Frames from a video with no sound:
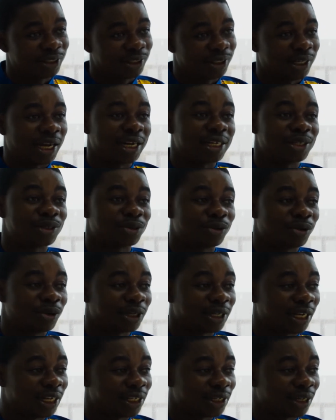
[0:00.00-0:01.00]
that is
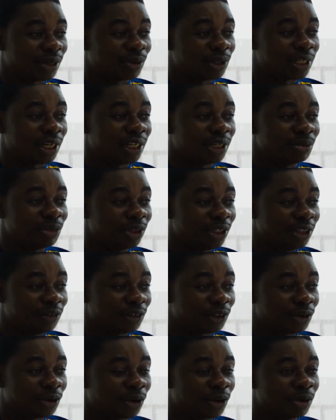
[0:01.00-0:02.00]
what was a little bit
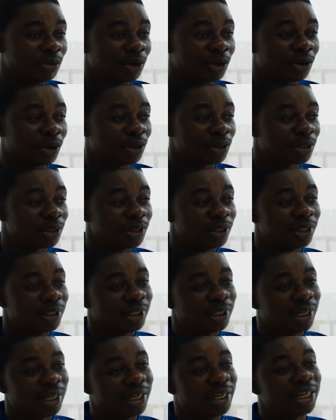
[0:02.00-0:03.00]
difficult because
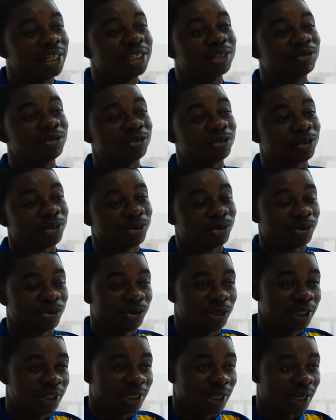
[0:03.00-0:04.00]
the natives
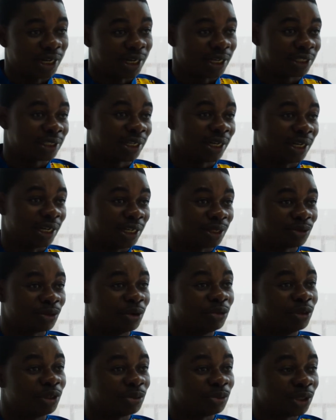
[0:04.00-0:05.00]
couldn't understand us
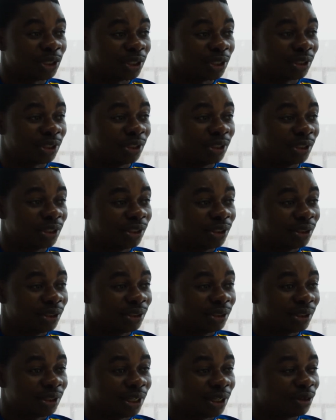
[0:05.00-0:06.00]
when we speak.
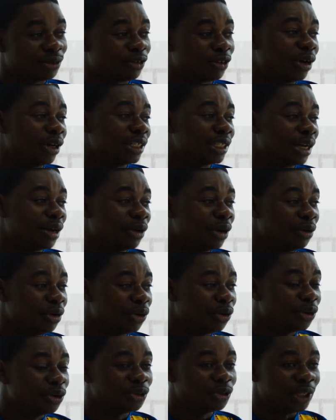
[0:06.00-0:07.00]
For instance, when we
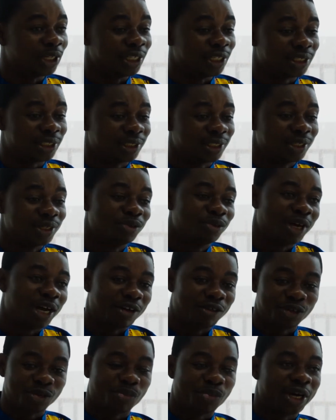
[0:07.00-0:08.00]
go to eat, we
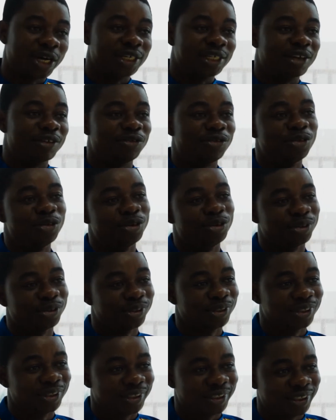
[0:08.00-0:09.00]
have to point the food,
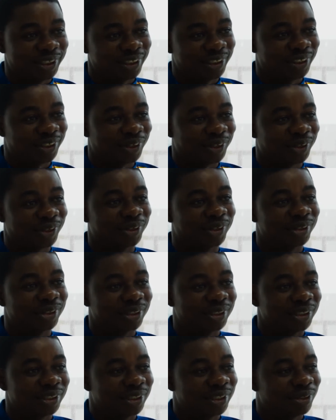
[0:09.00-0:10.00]
you know.
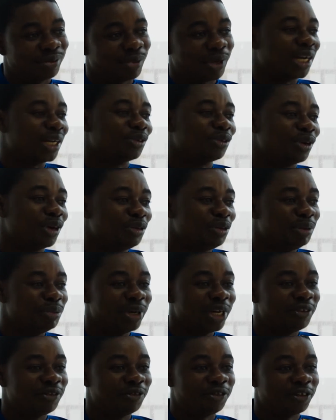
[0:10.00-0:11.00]
But when we
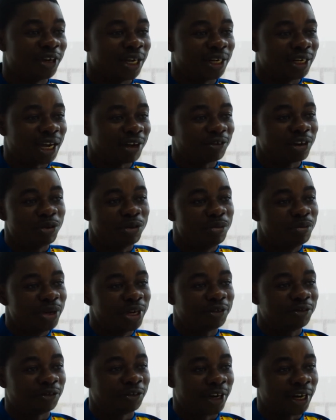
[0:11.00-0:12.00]
made friends, after we
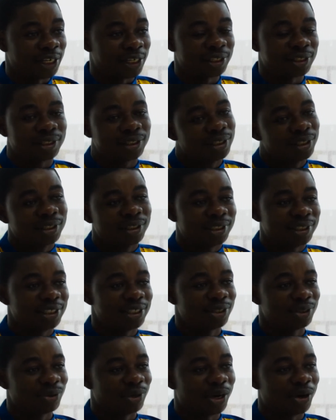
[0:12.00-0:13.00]
made friends,
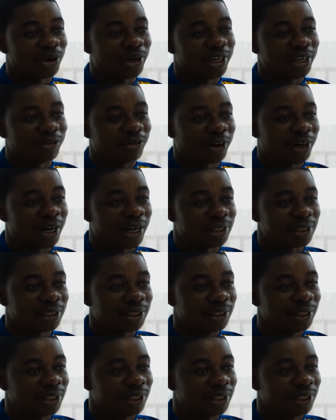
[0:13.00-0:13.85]
things were okay for us.